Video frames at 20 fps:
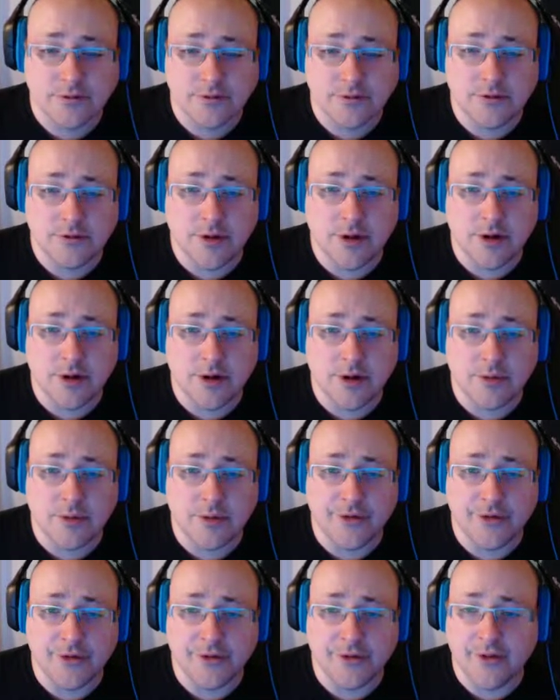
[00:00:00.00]

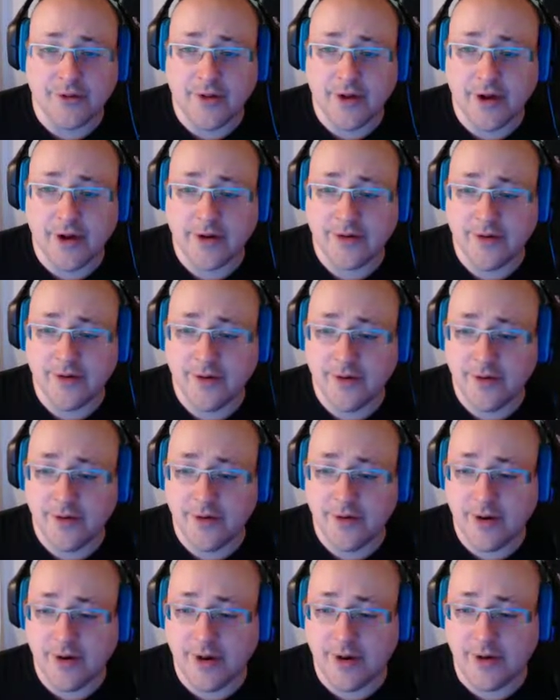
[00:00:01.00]
what is it, select,
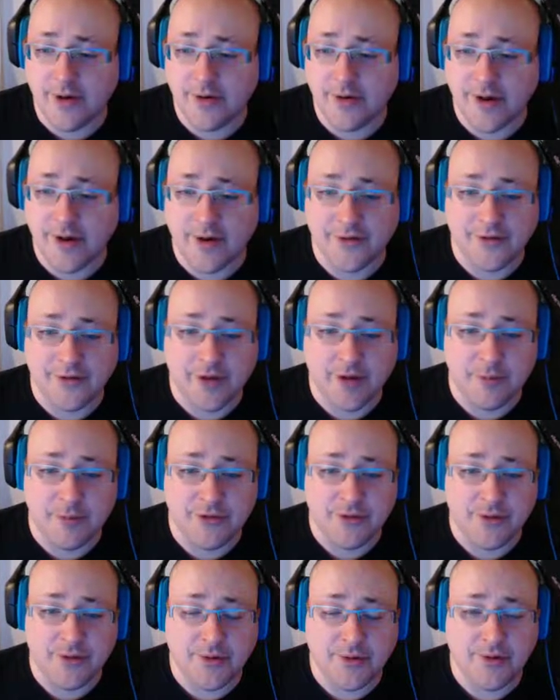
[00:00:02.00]
and yeah, same
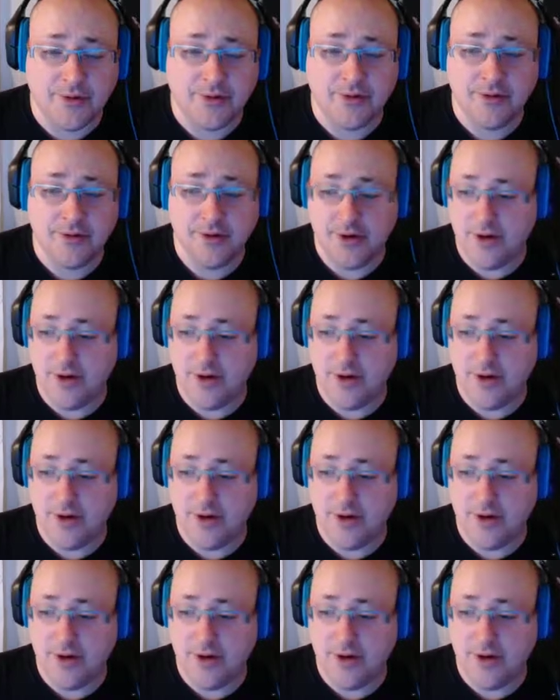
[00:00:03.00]
material.